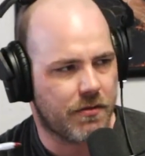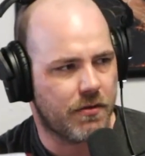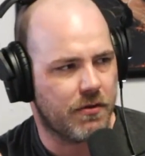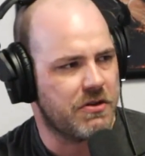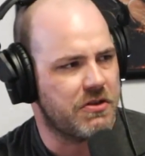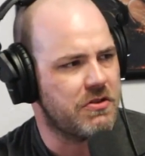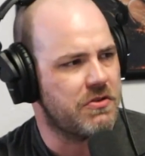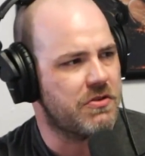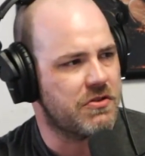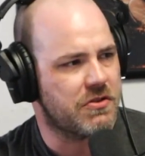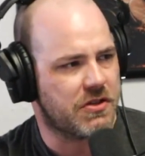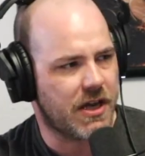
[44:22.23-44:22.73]
Or do
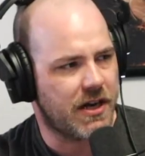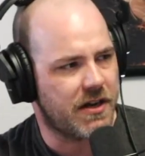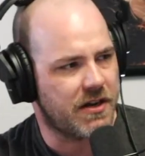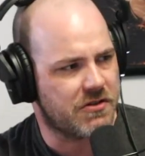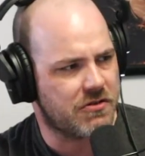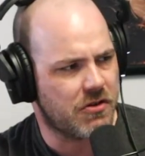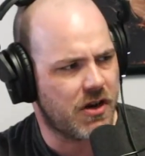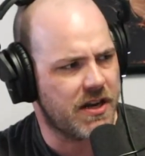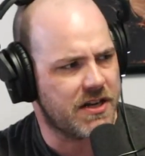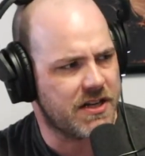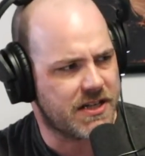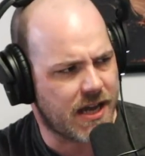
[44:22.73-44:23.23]
you just kind of
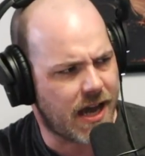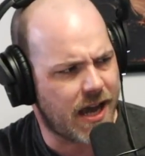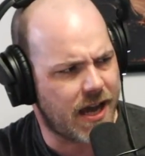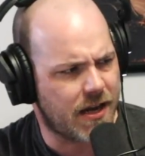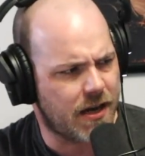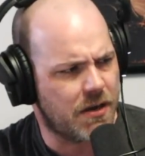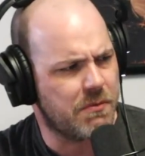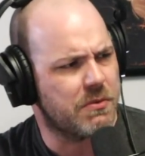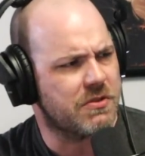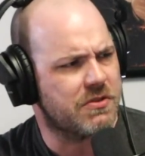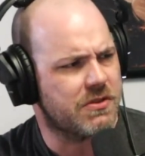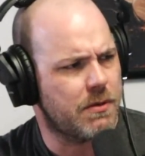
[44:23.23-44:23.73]
try and tie it
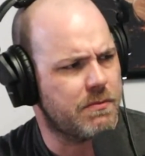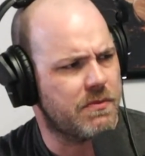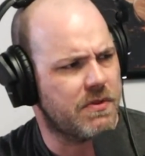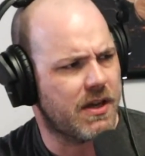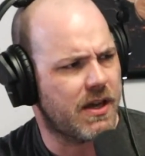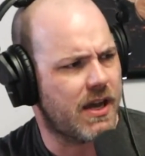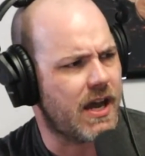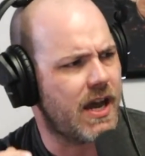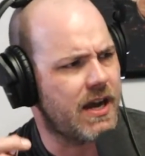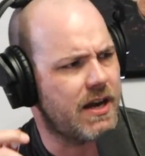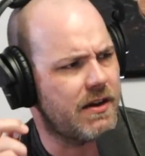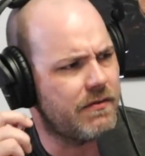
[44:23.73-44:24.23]
in with something
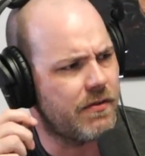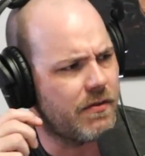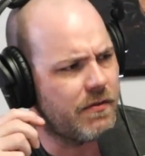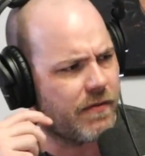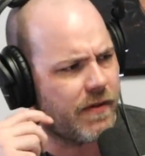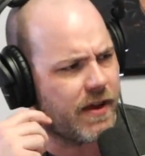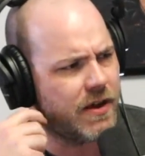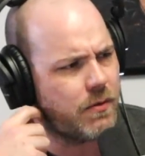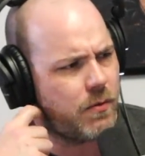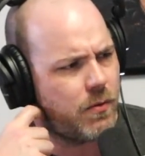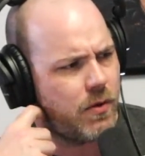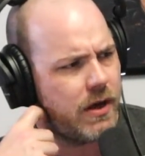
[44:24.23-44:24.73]
kind of
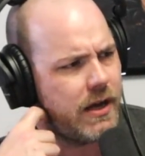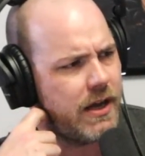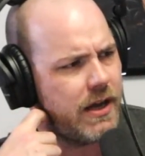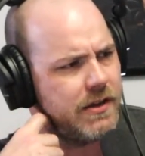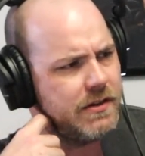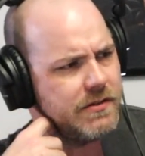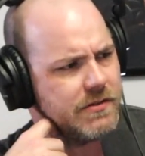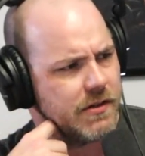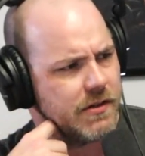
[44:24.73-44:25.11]
event wise?